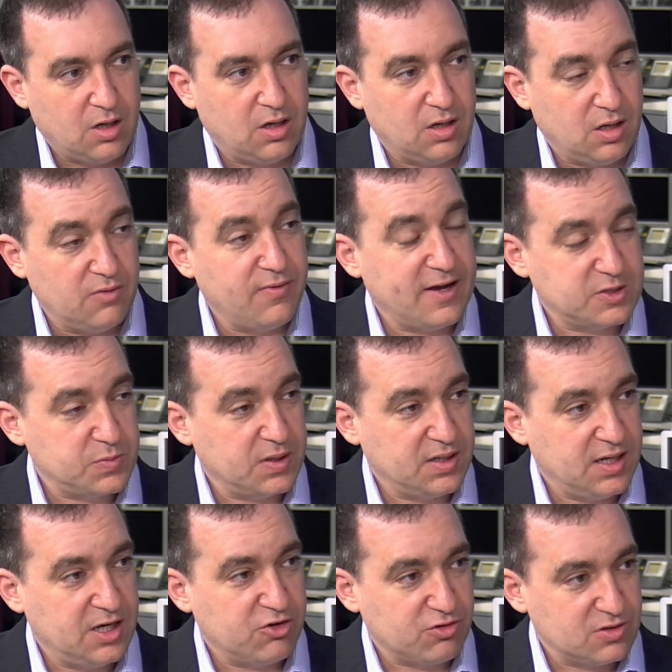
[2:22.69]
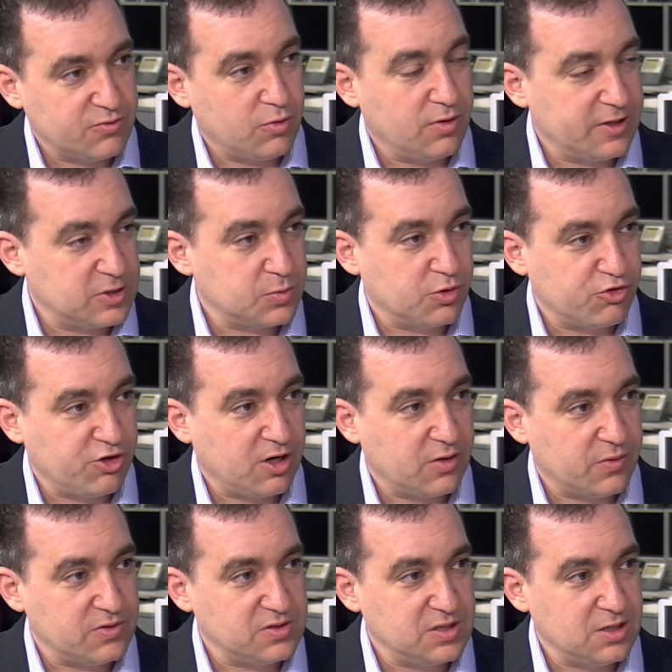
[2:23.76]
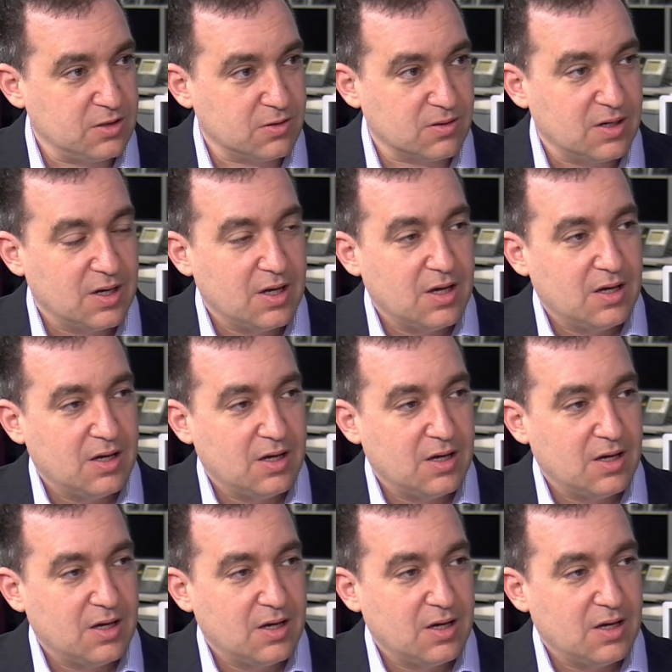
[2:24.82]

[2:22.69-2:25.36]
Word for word: of expectations for earnings per share this year